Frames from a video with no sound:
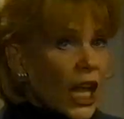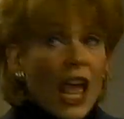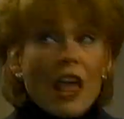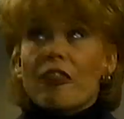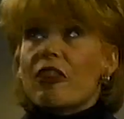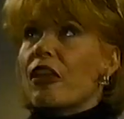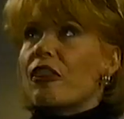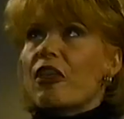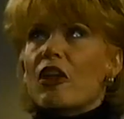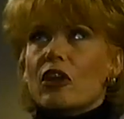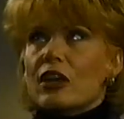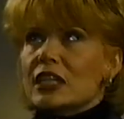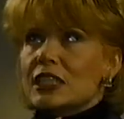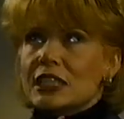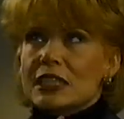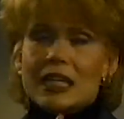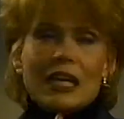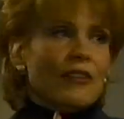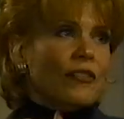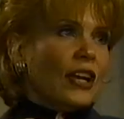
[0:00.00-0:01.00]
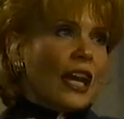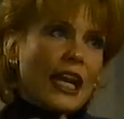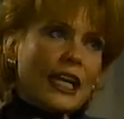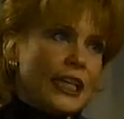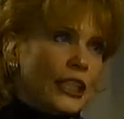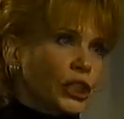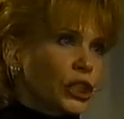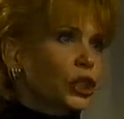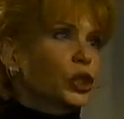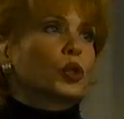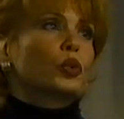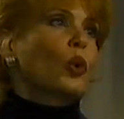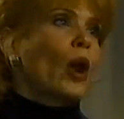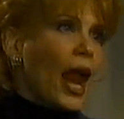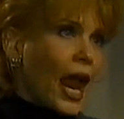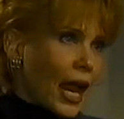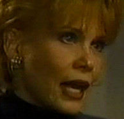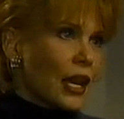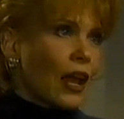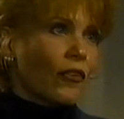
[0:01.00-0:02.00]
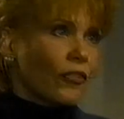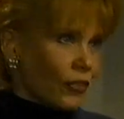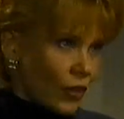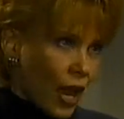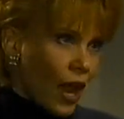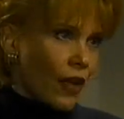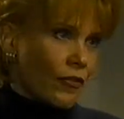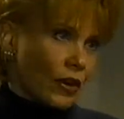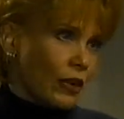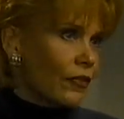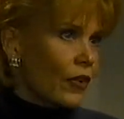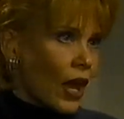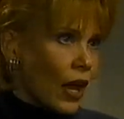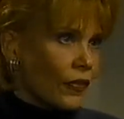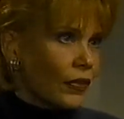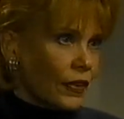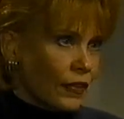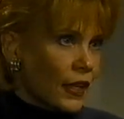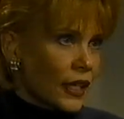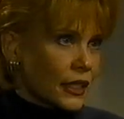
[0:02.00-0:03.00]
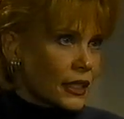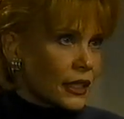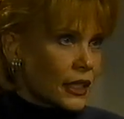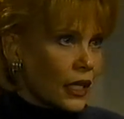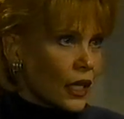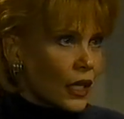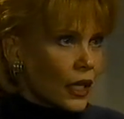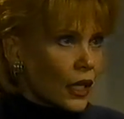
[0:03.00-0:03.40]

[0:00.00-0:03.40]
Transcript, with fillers: that there isn't even any shred of love involved in this? Well, marriage